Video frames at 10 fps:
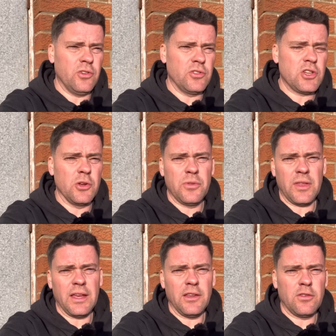Two
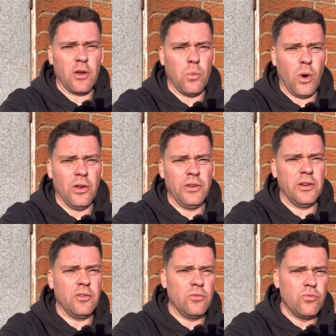things. One,
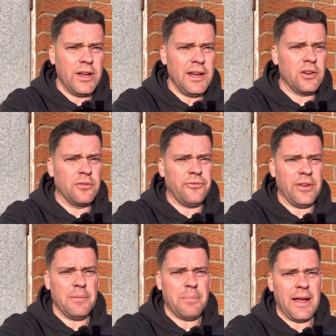really good
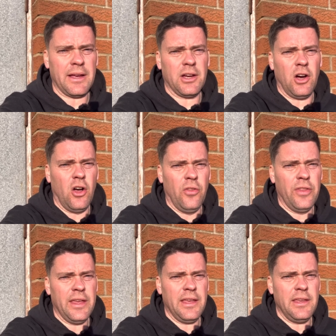feedback on
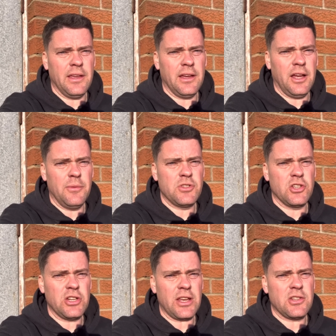the
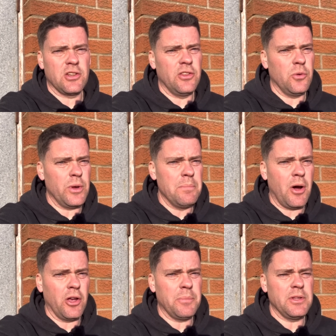suggestion that we
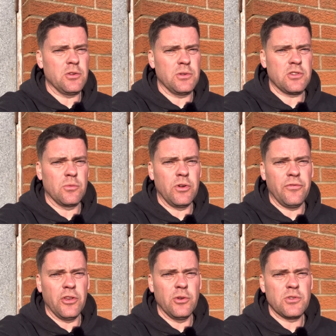might be doing some
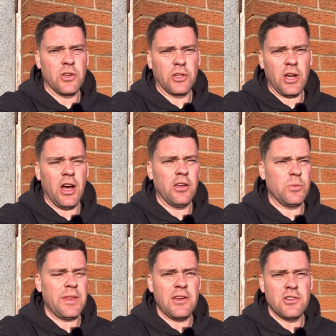reviews on cars
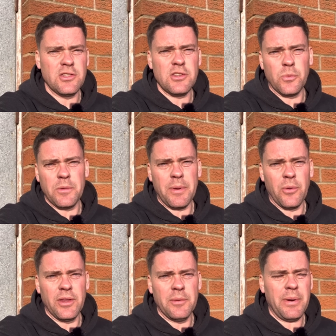with engines that we
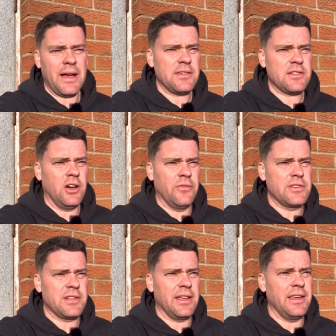built in the past.
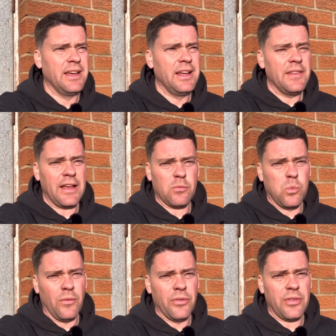Obviously, that's
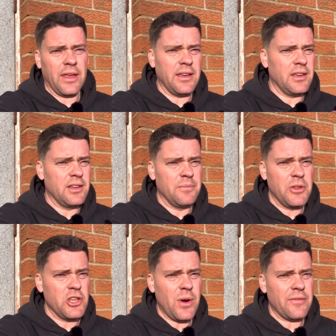one thing
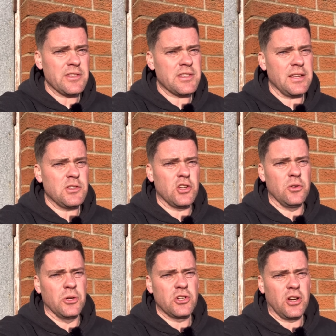that you haven't seen too
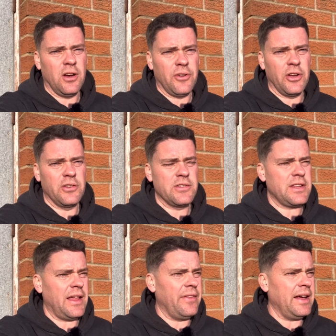much of. I
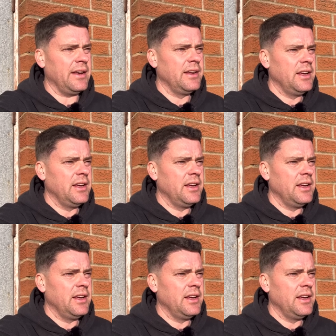understand that.